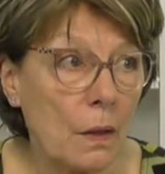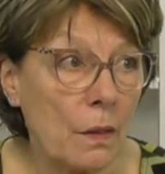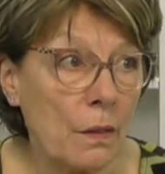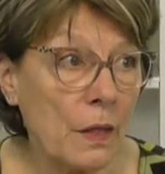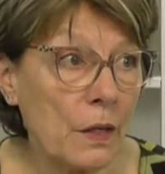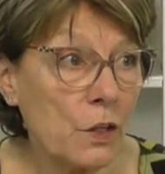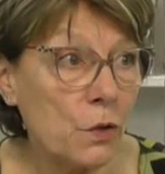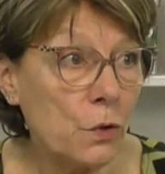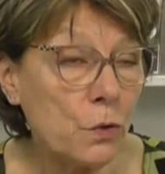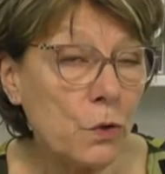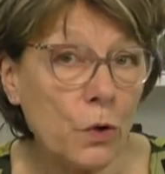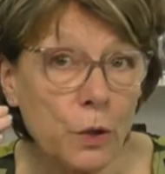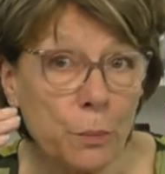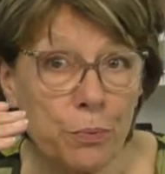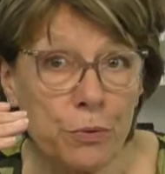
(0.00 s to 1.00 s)
that you've
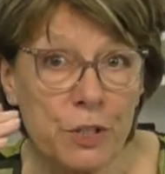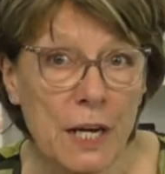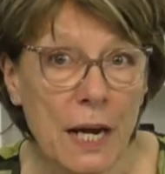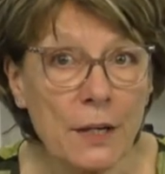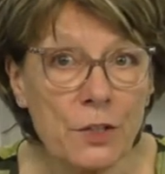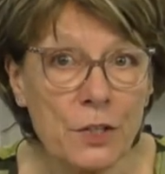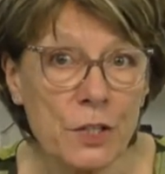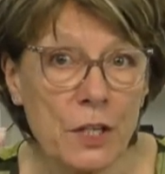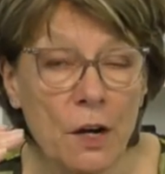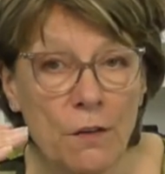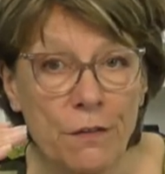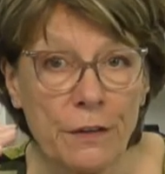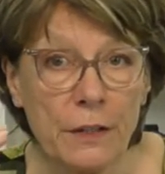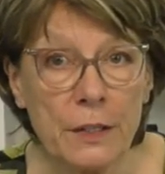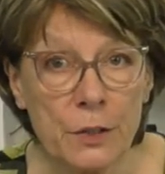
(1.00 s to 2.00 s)
got to protect
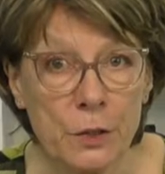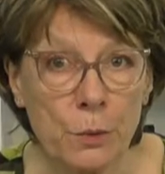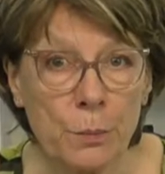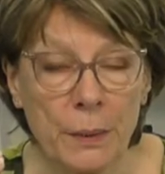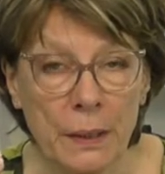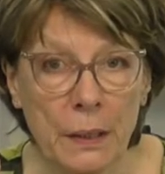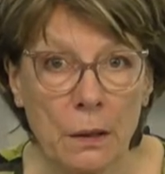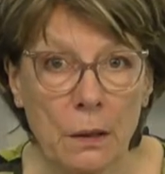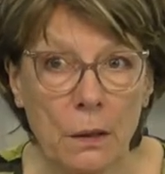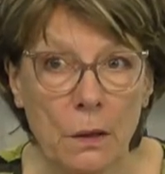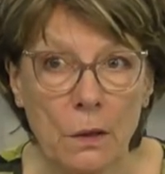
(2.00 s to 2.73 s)
yourself a little bit